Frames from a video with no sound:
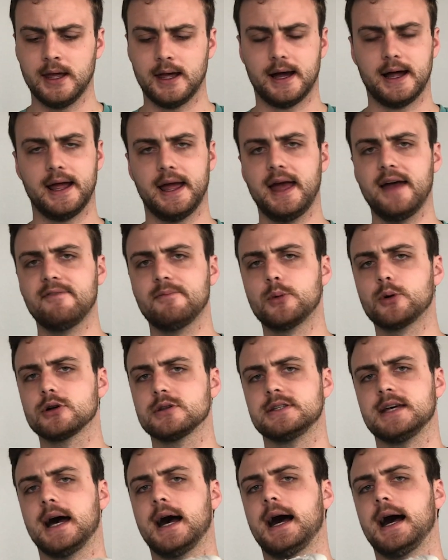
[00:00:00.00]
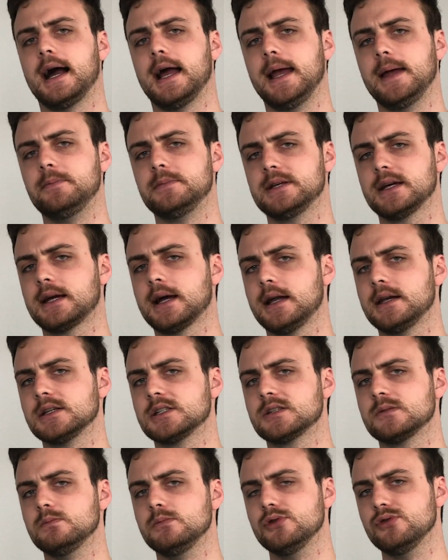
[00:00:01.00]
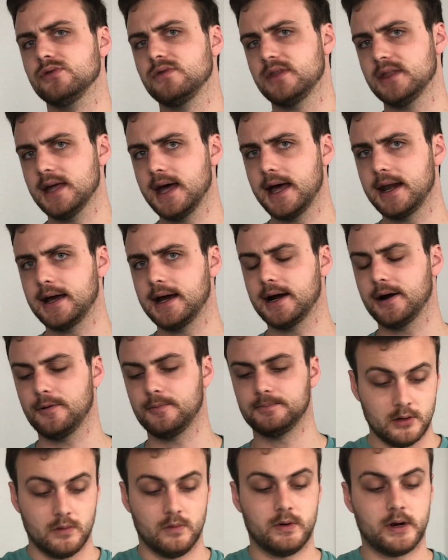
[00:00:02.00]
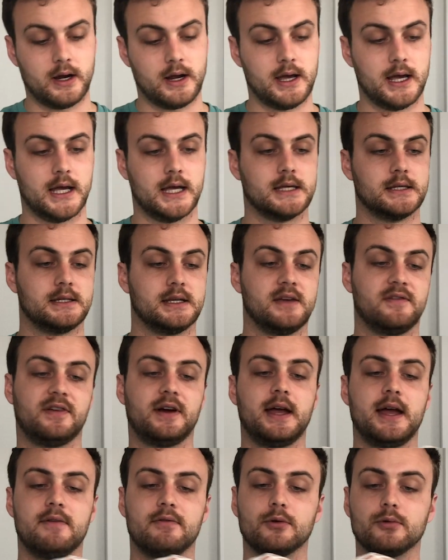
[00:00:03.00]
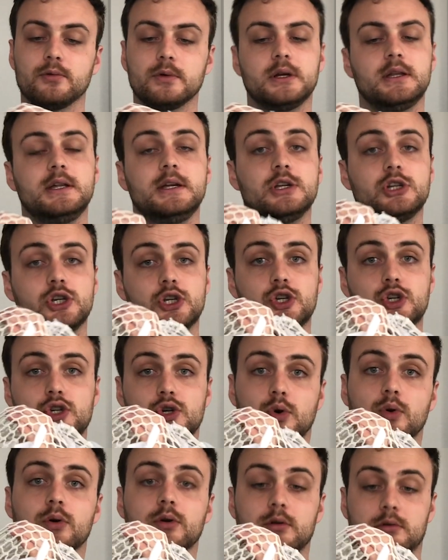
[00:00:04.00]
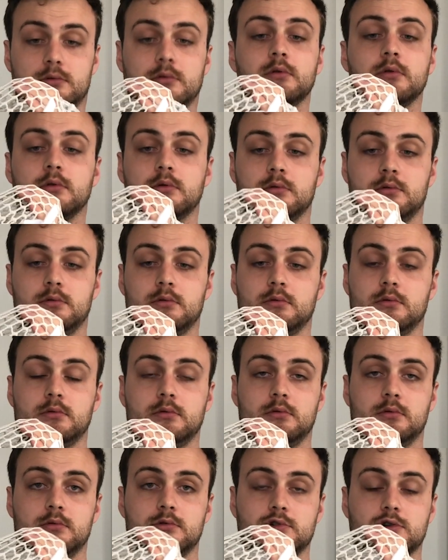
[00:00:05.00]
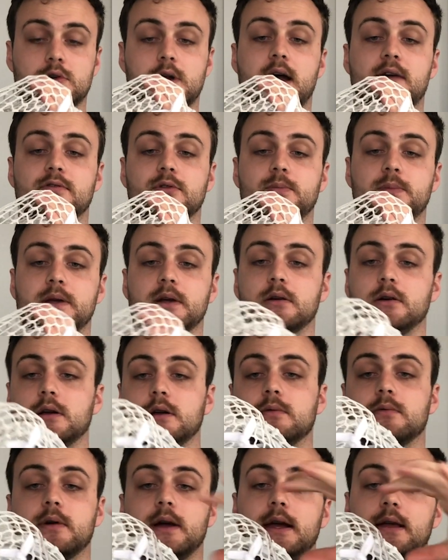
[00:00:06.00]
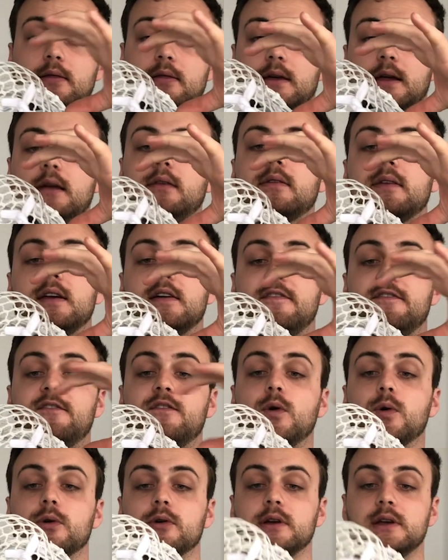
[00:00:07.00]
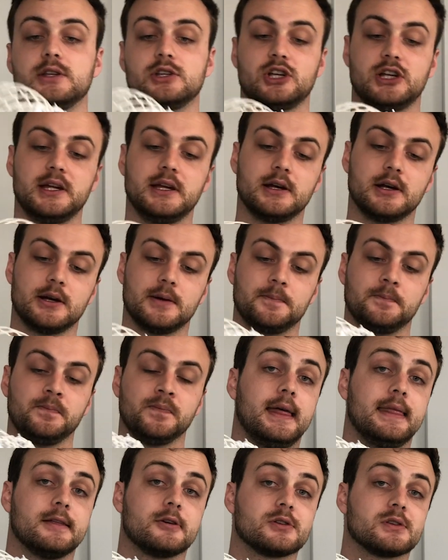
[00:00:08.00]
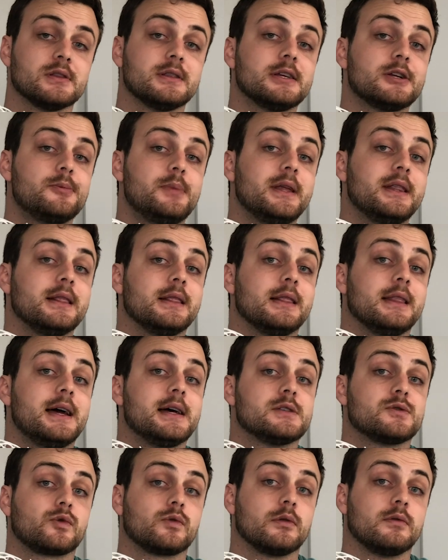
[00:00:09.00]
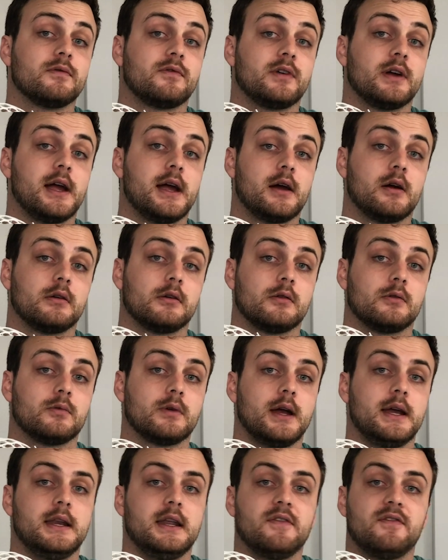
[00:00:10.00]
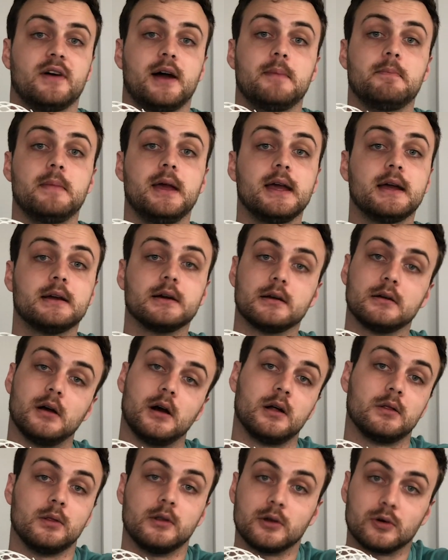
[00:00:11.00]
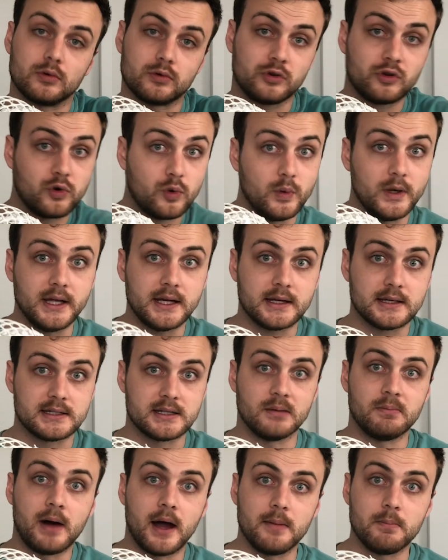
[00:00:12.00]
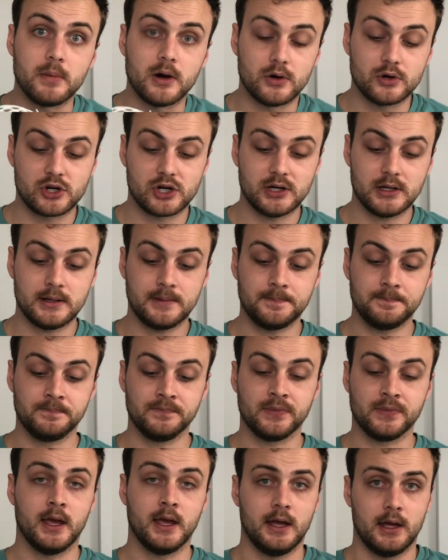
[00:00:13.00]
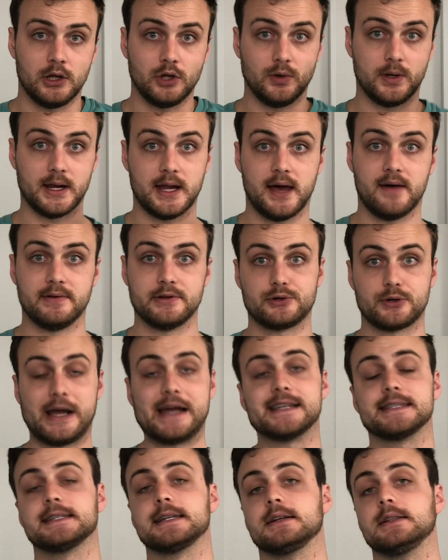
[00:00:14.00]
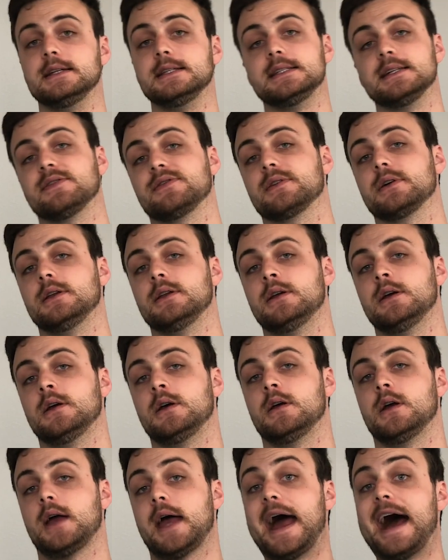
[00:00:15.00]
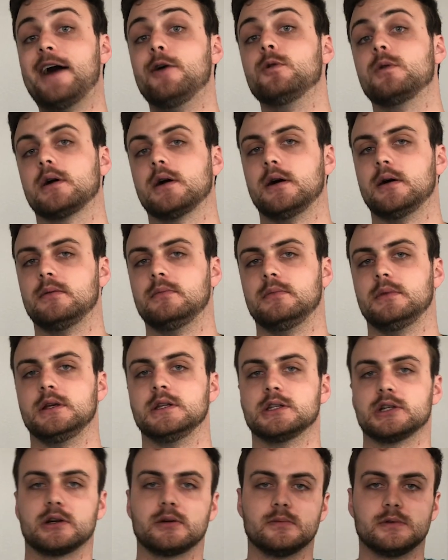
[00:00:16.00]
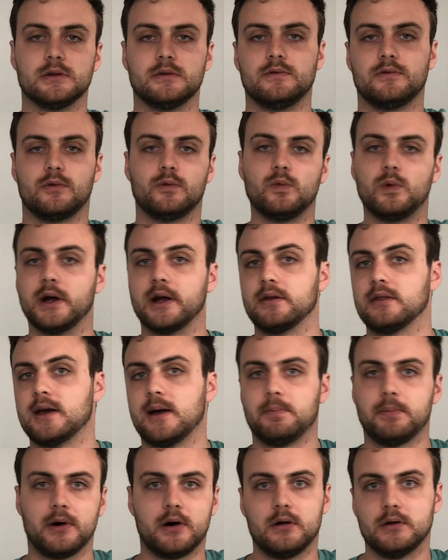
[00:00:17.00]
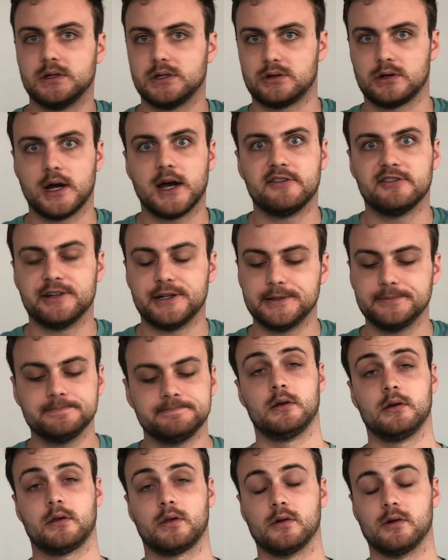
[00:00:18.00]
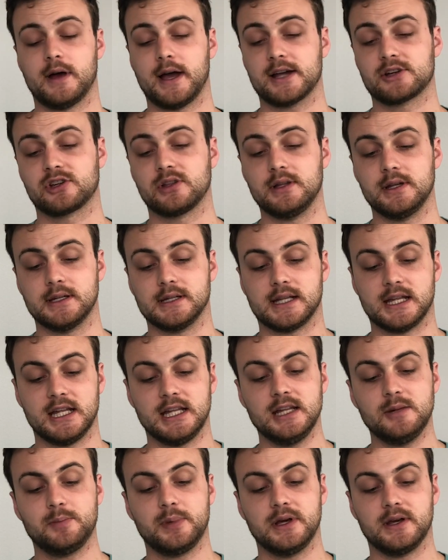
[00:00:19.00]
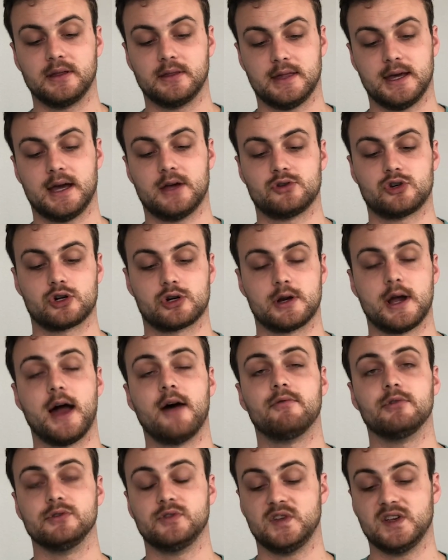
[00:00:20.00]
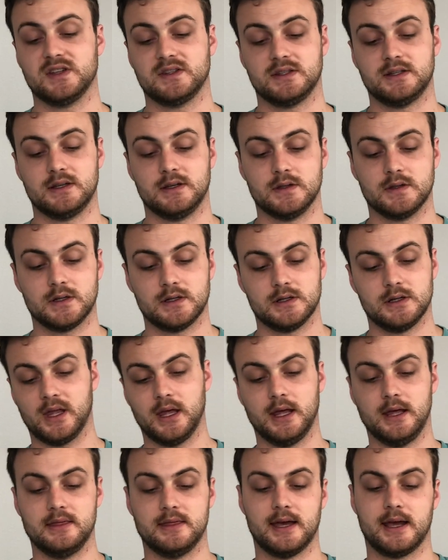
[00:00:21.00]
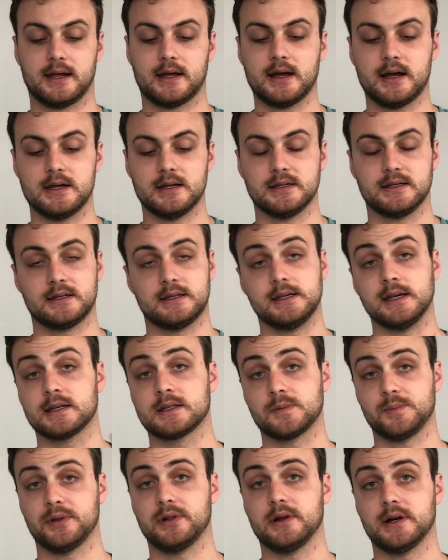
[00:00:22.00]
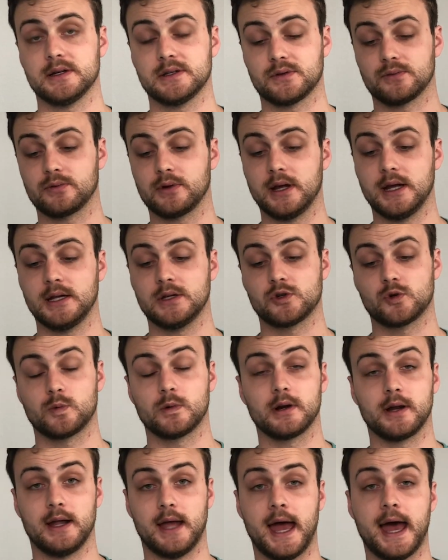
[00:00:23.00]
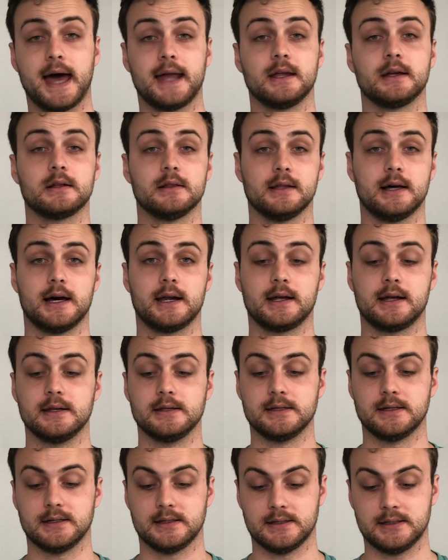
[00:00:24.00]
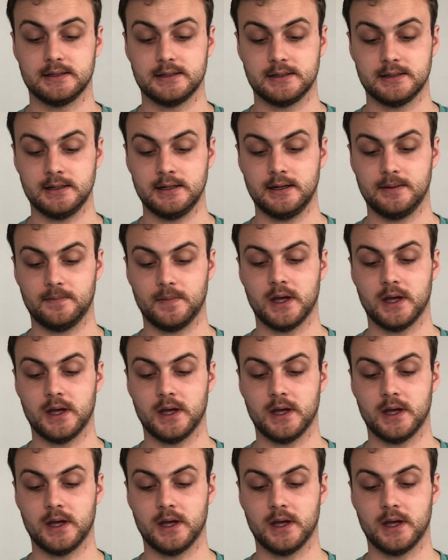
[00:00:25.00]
I have more time to kind of smooth that out. Whereas if I have a really short travel period, right, like say a 4-inch here, there's a little bit less room for error, right? If I make a little tweak to my motion, you could have a drastically different outcome in terms of where that ball is traveling. So actually, in keeping that travel distance in that kind of 6+ range, we're adding a lot of consistency.